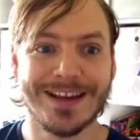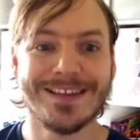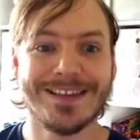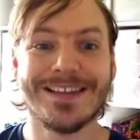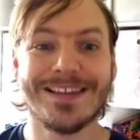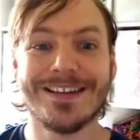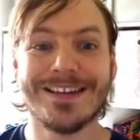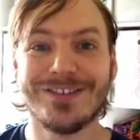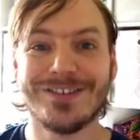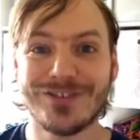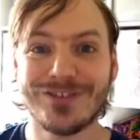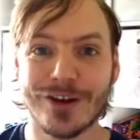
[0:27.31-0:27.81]

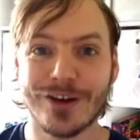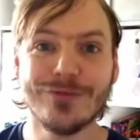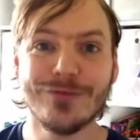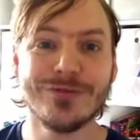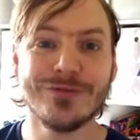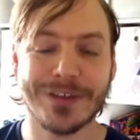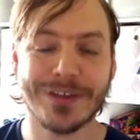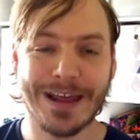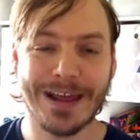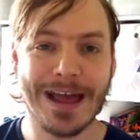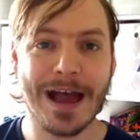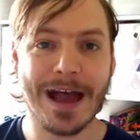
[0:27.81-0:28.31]
they
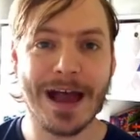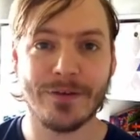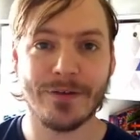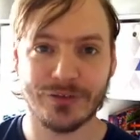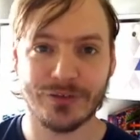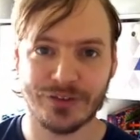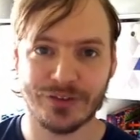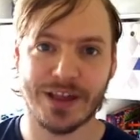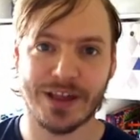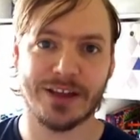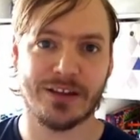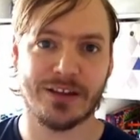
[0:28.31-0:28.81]
don't have
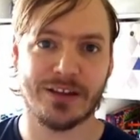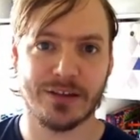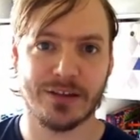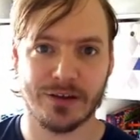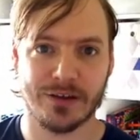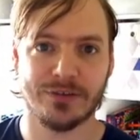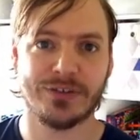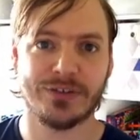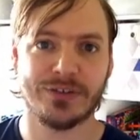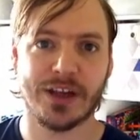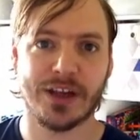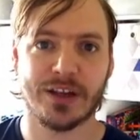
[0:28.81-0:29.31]
sec,
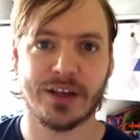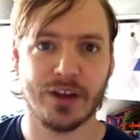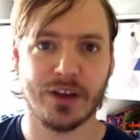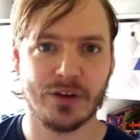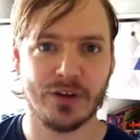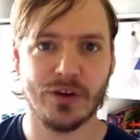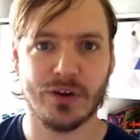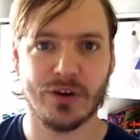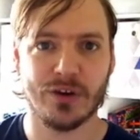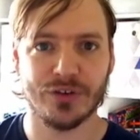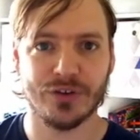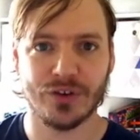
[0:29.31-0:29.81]
cosec, and
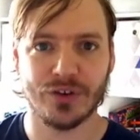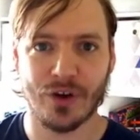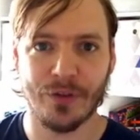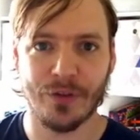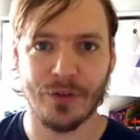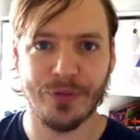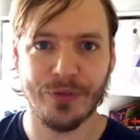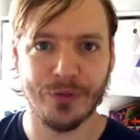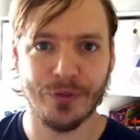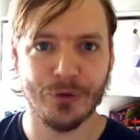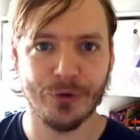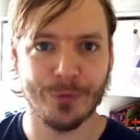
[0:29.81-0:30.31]
cot
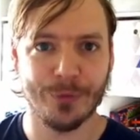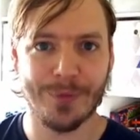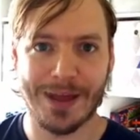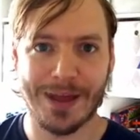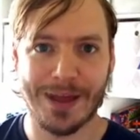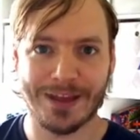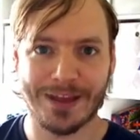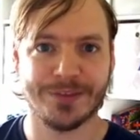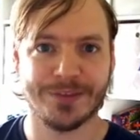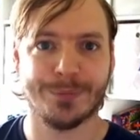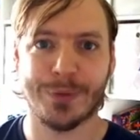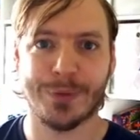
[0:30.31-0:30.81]
on them
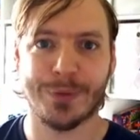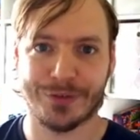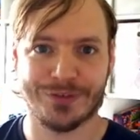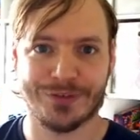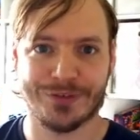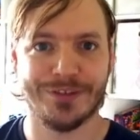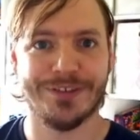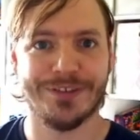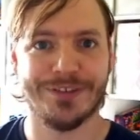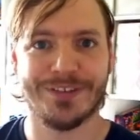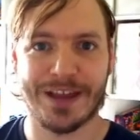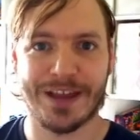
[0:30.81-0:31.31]
as
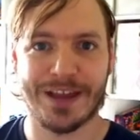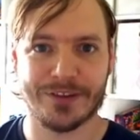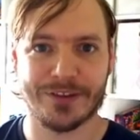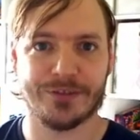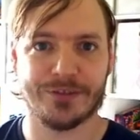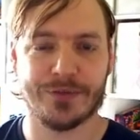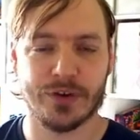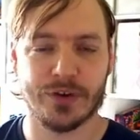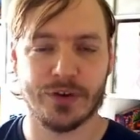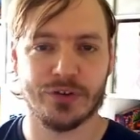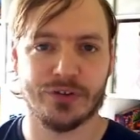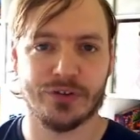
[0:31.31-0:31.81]
buttons, as
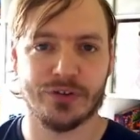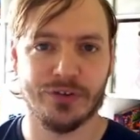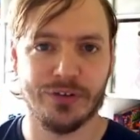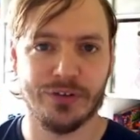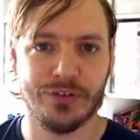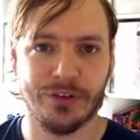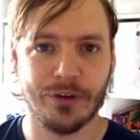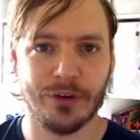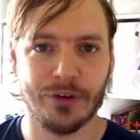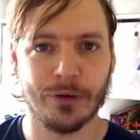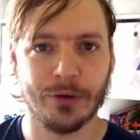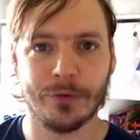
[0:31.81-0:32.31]

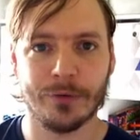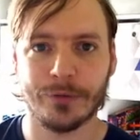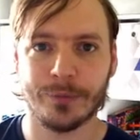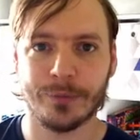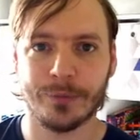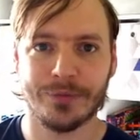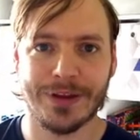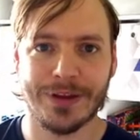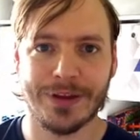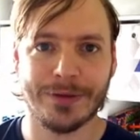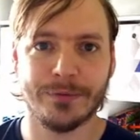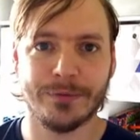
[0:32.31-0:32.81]
functions in and of
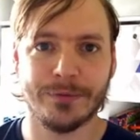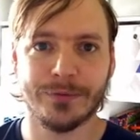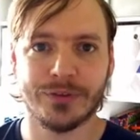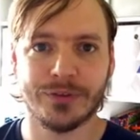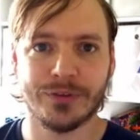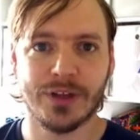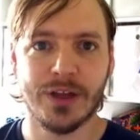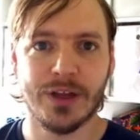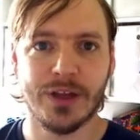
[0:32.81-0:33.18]
themselves.